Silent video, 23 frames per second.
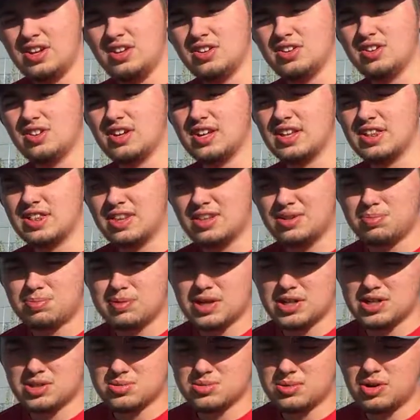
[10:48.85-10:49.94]
So like this
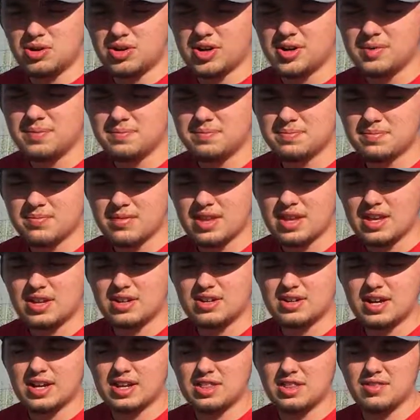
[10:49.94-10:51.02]
brush motor,
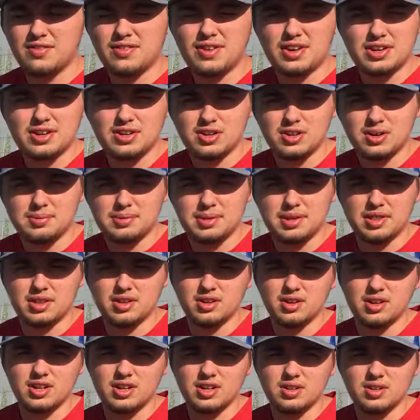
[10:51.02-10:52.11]
it'll get the vehicle up to
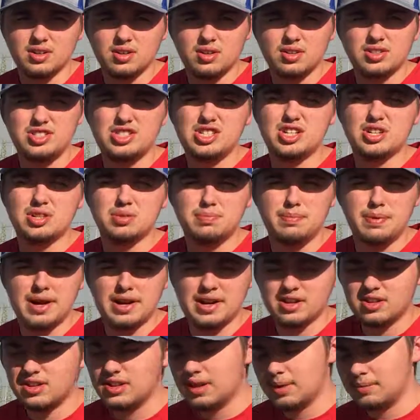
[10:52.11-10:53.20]
30, just
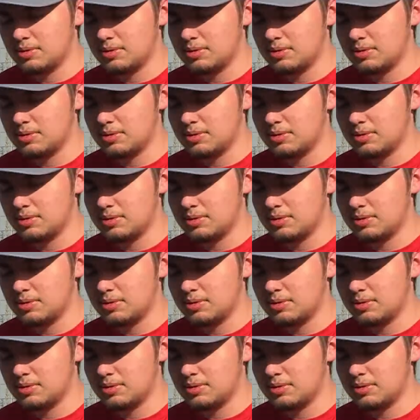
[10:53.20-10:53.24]
barely